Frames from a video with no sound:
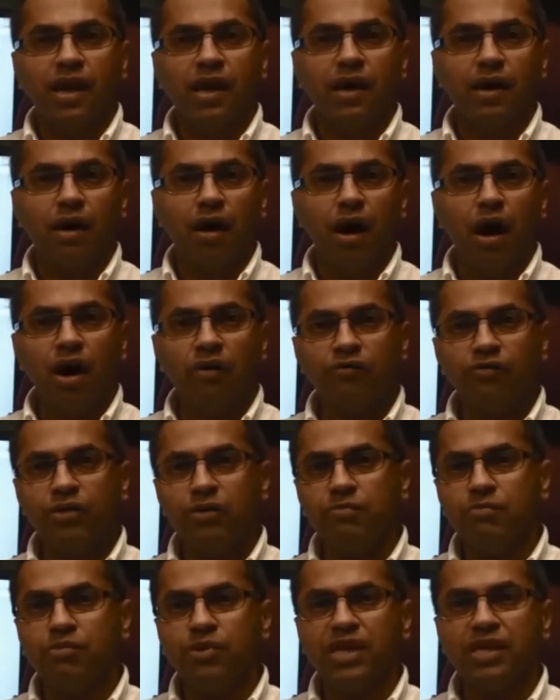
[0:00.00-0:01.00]

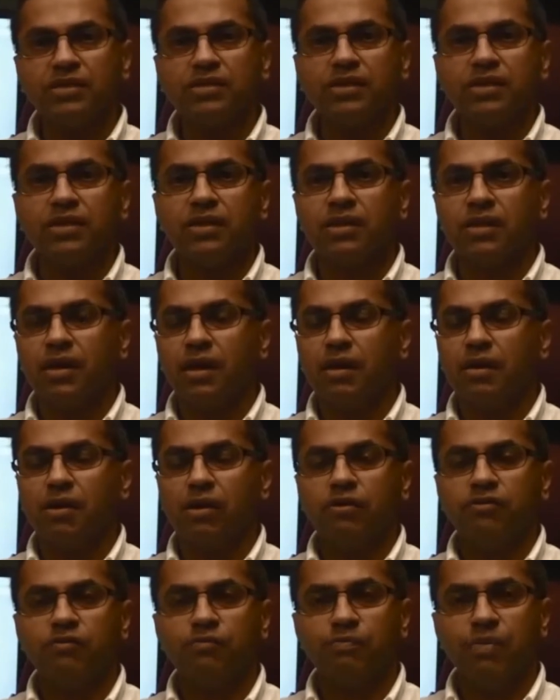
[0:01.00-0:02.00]
often brings in a
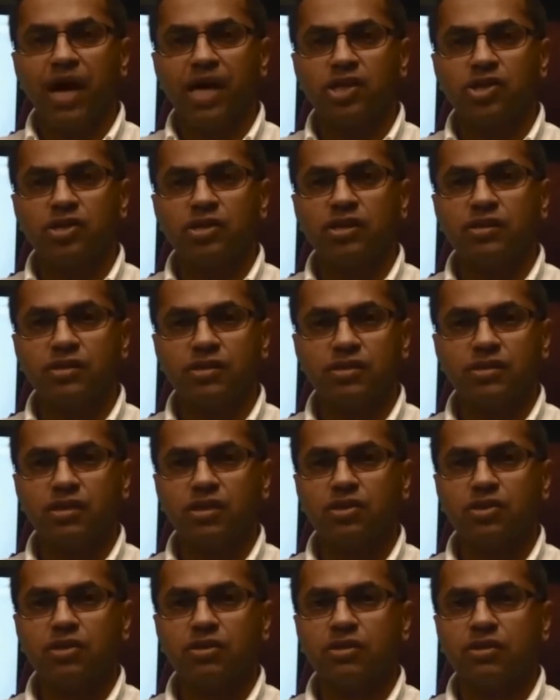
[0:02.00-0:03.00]
lot of passionate
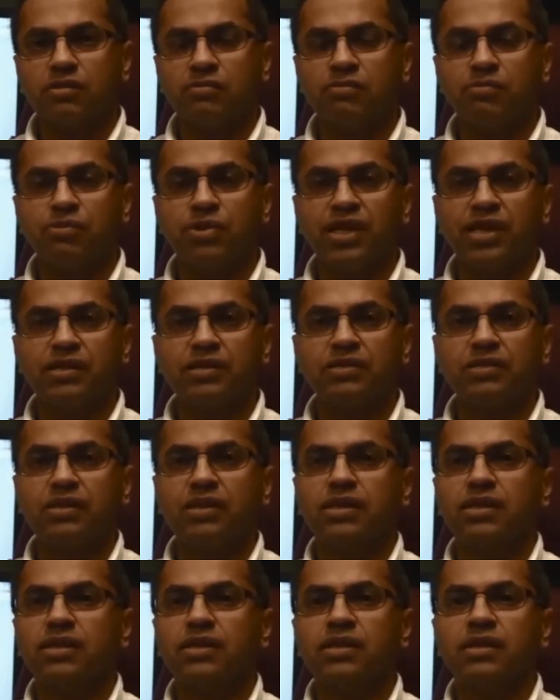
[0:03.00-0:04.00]
discussion, brings
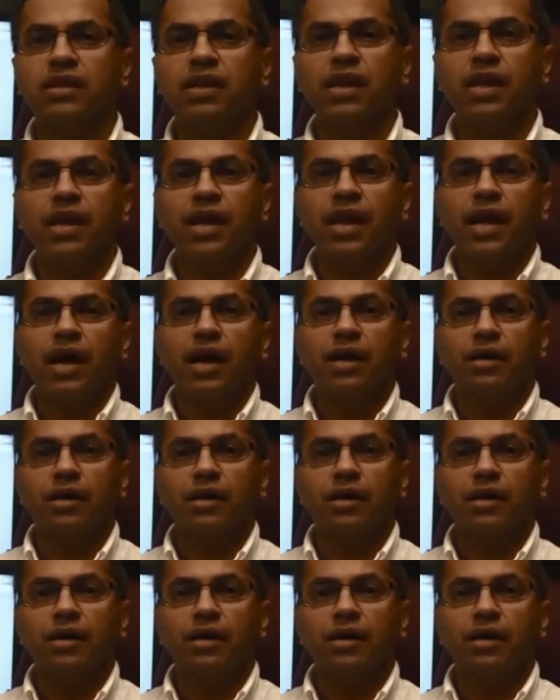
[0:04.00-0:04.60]
in